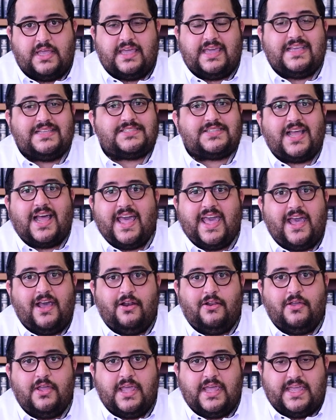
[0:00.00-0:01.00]

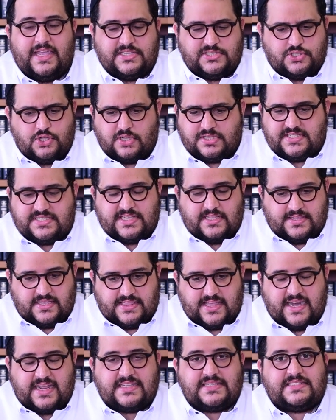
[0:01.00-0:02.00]
Israel is not something
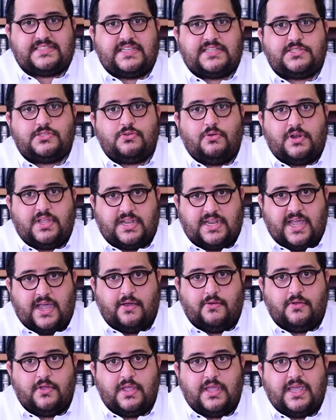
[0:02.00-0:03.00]
that exists only
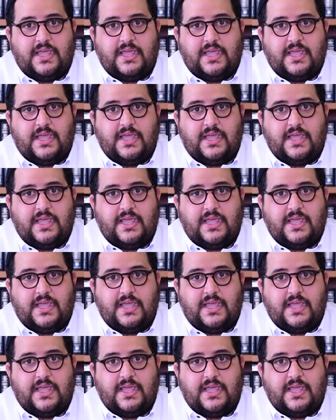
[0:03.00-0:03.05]
now.